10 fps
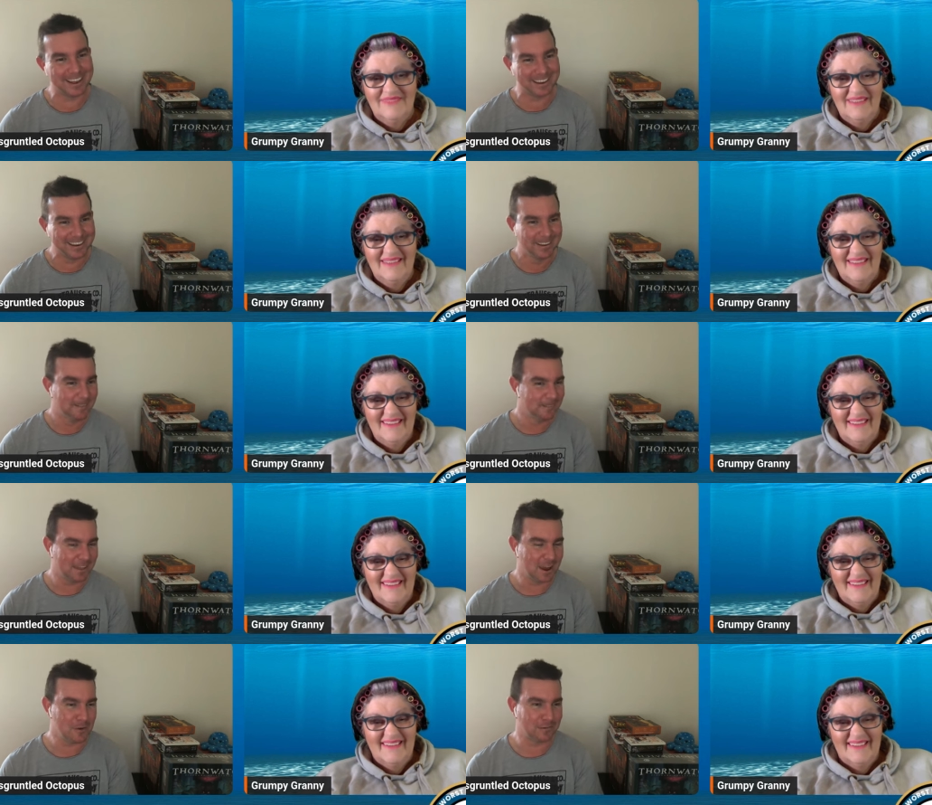Speaker 1: they,
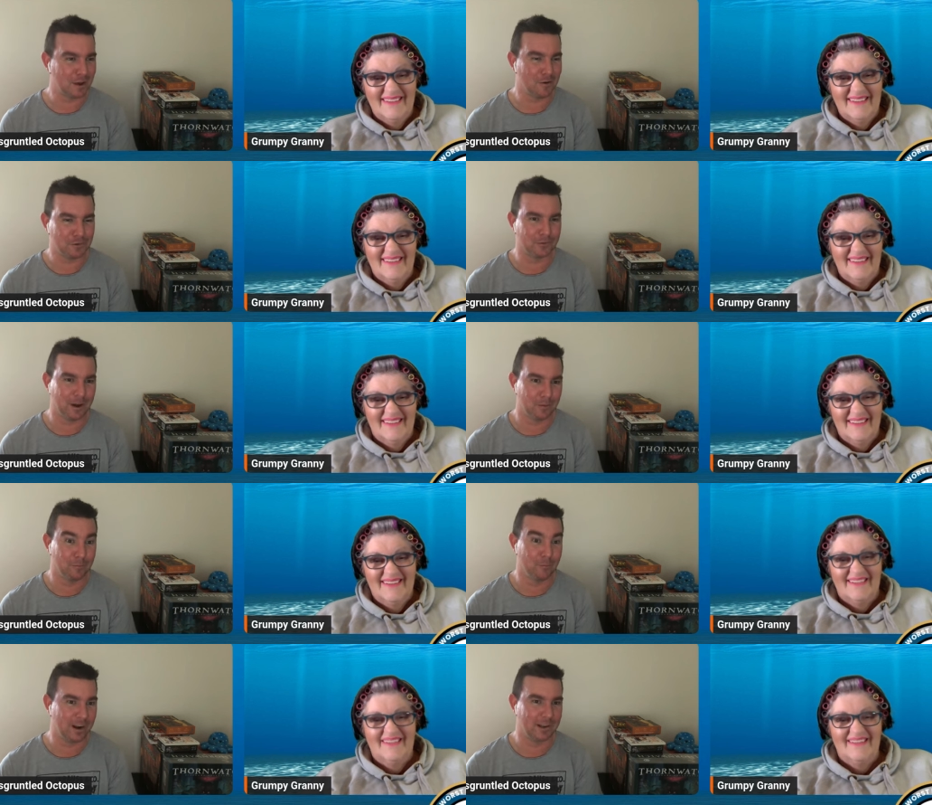they always came off the ground
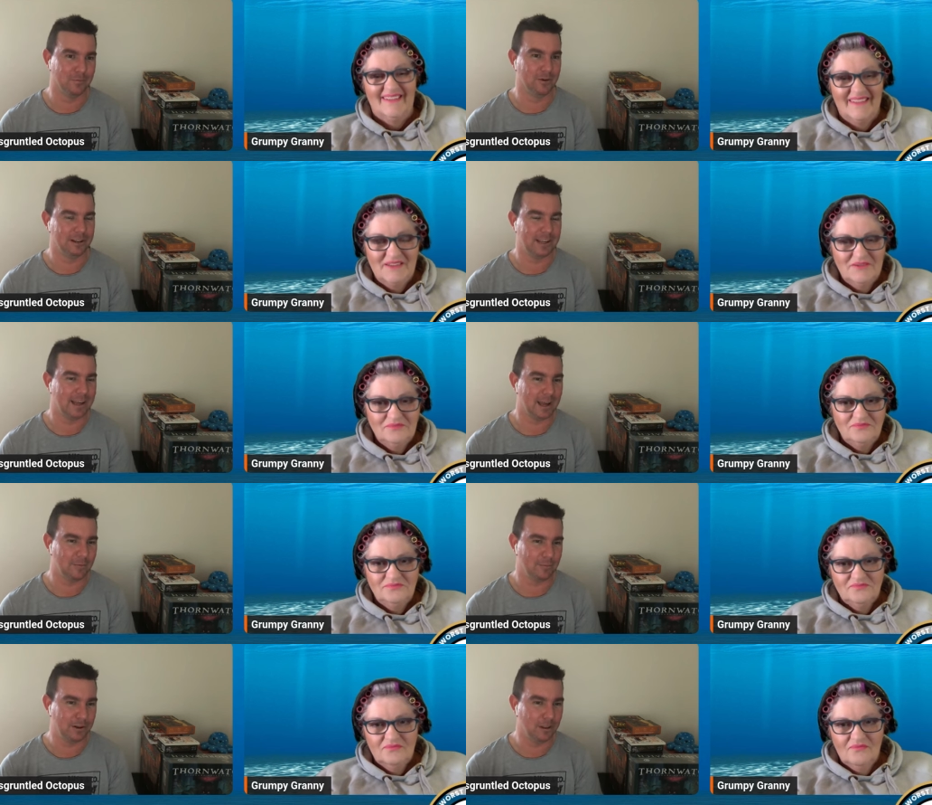running pretty uh,
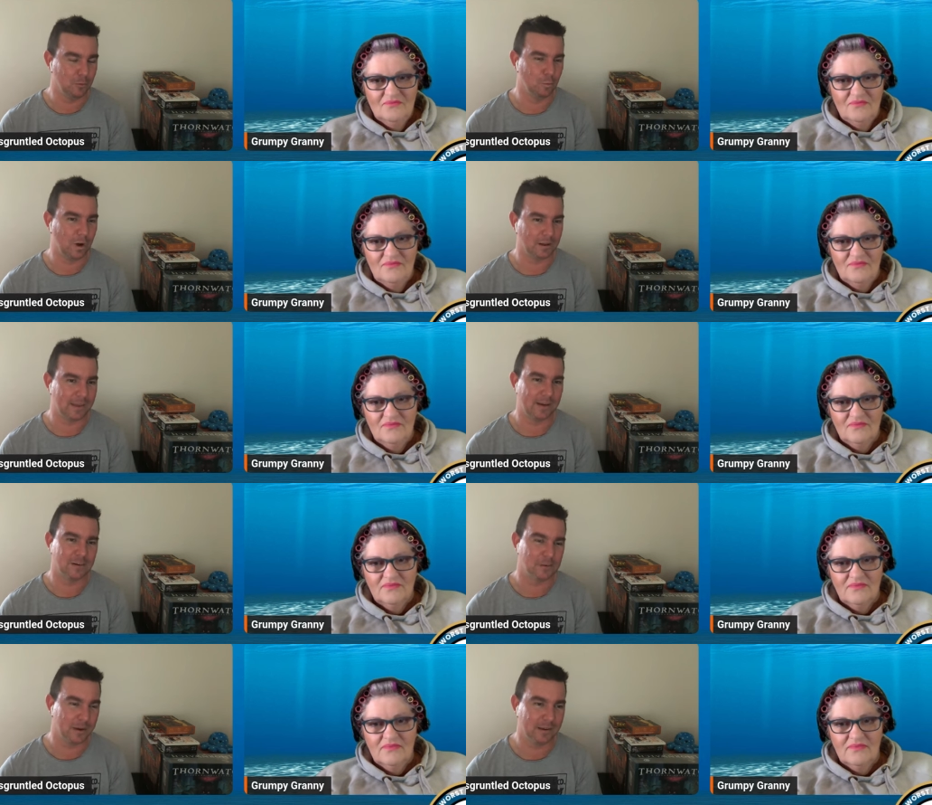pretty well in that
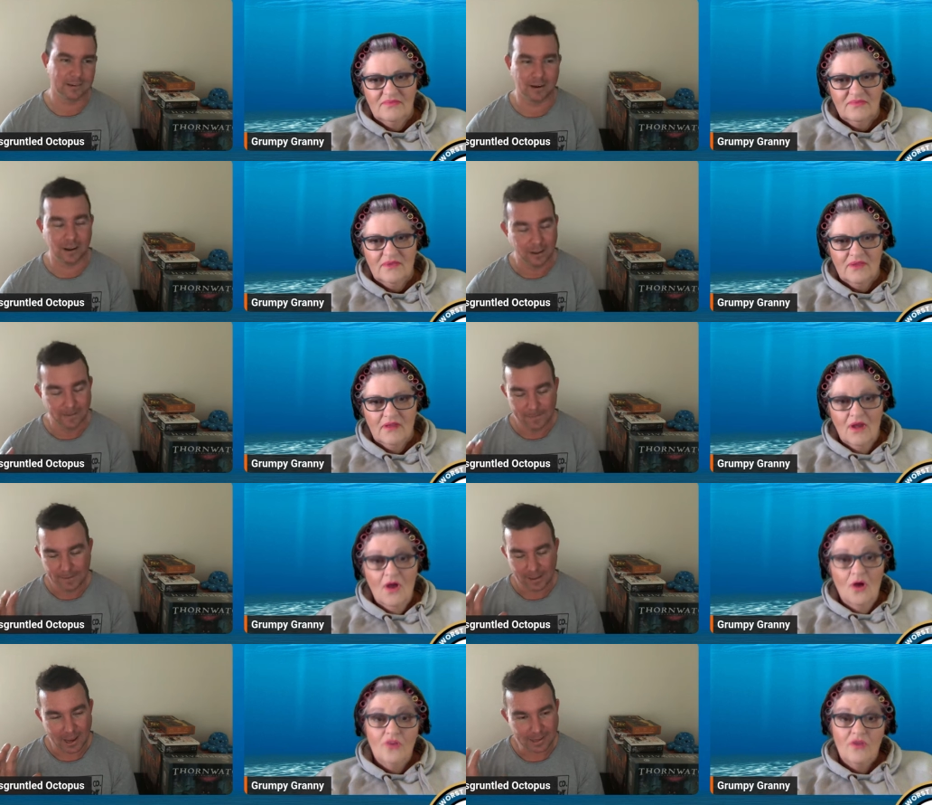respect. So, I,
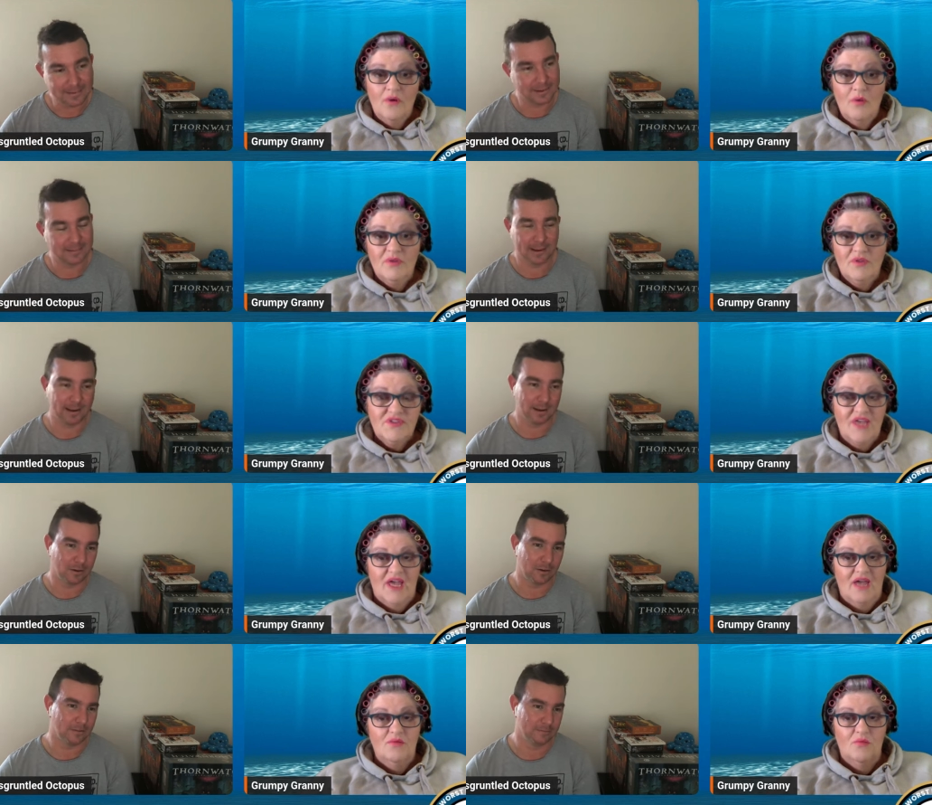although I will say,
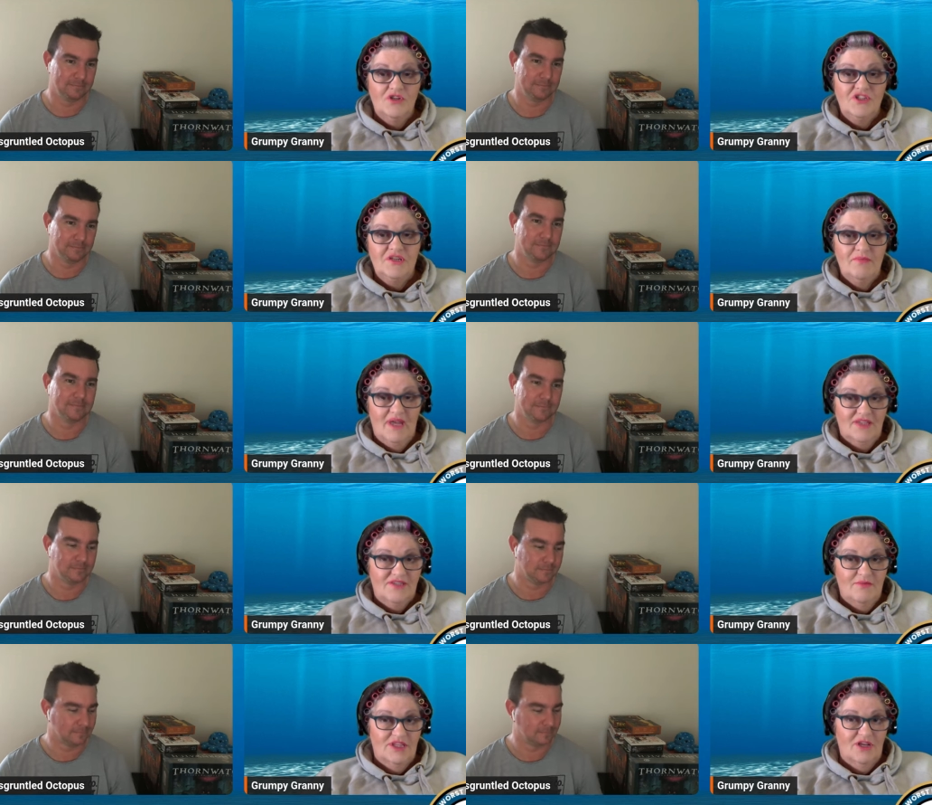
Speaker 2: watching back
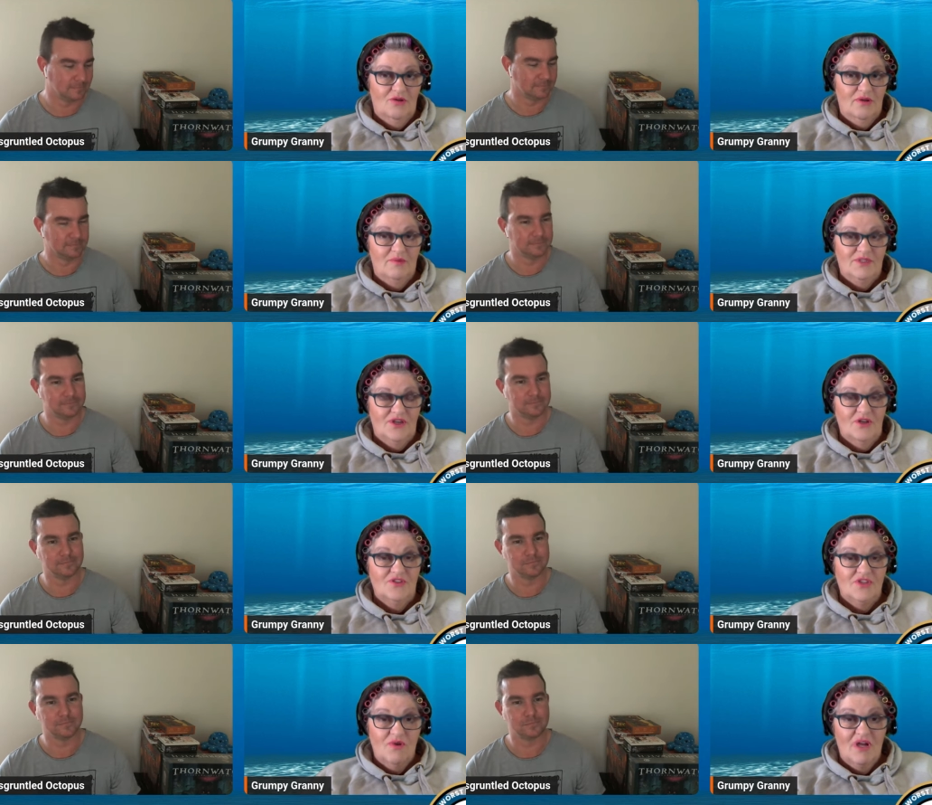some of the old episodes,
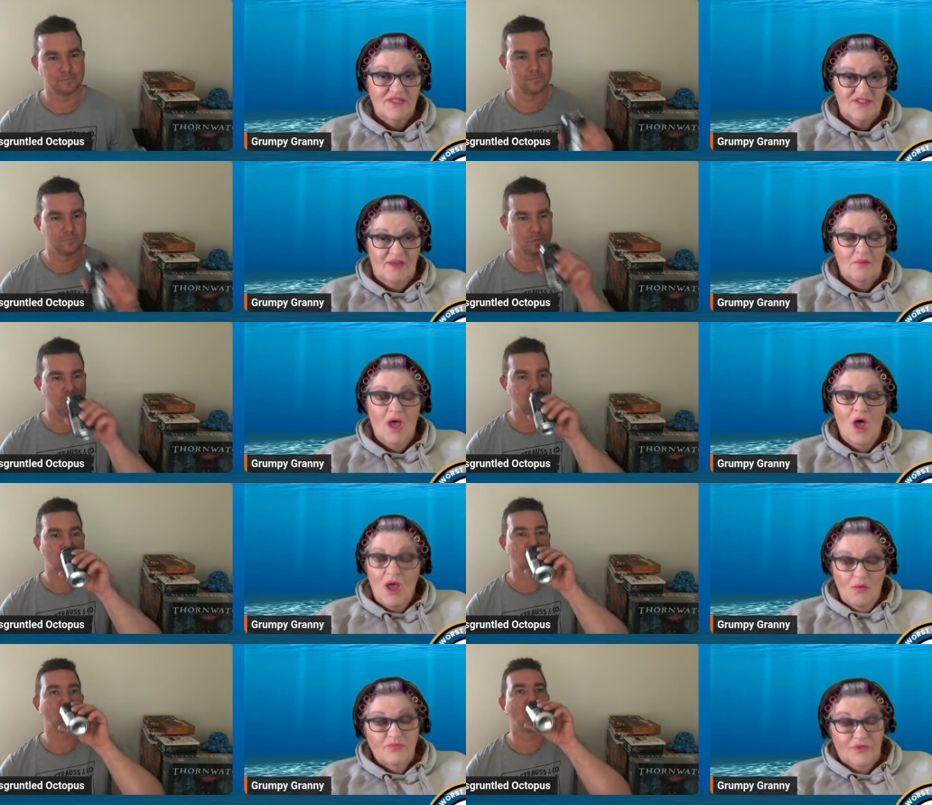there are some.
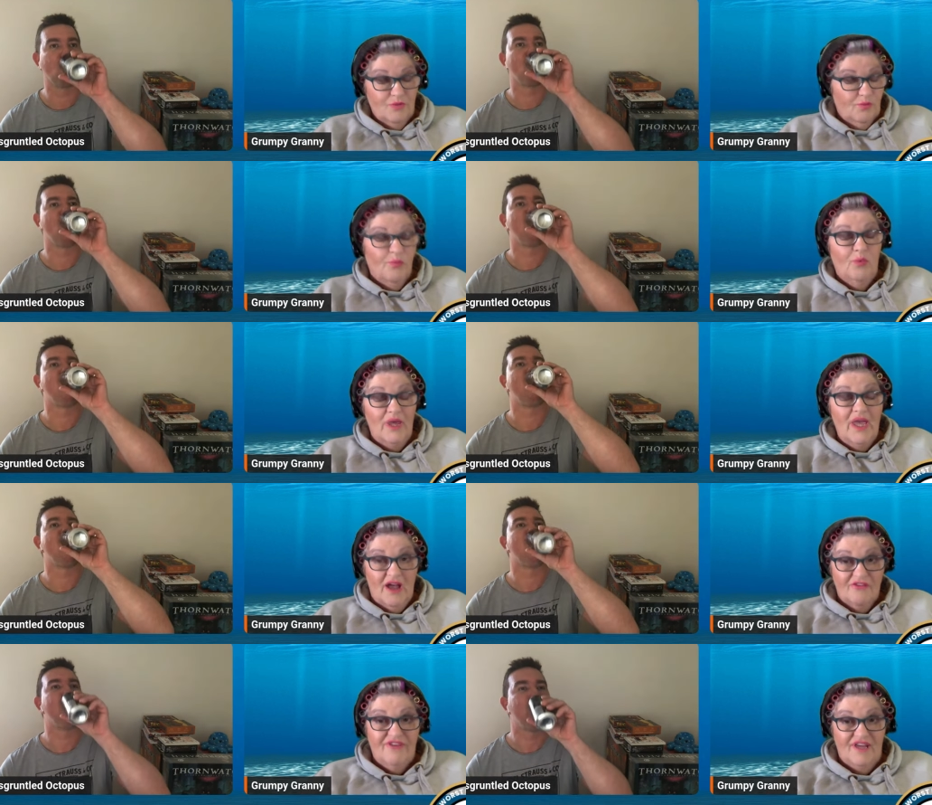we
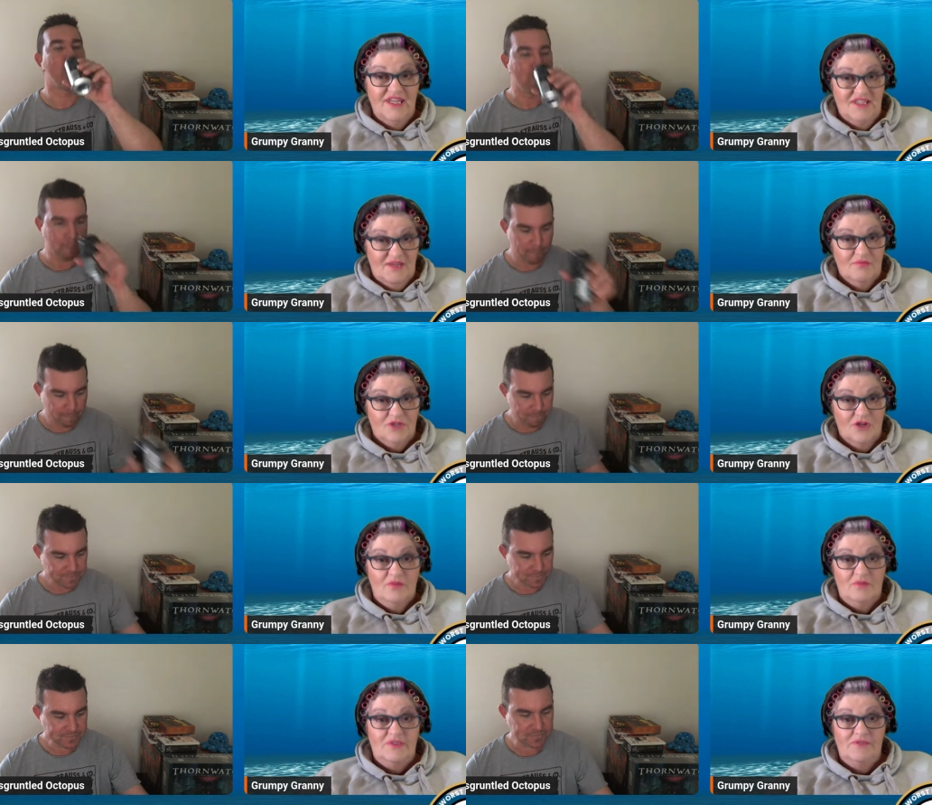are funny
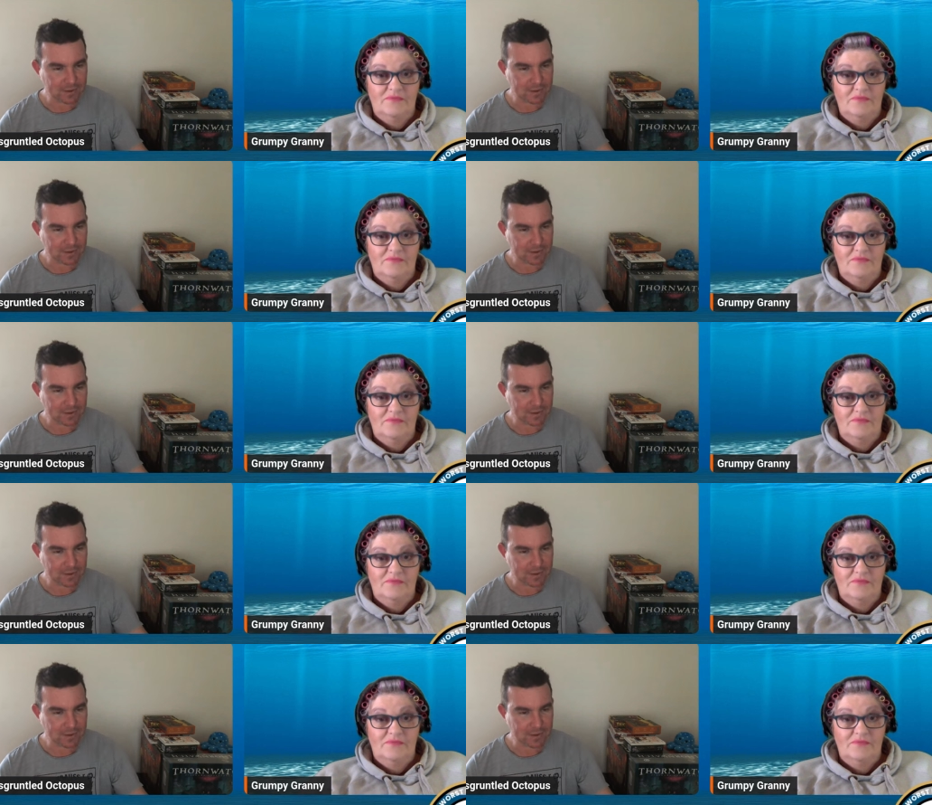sometimes.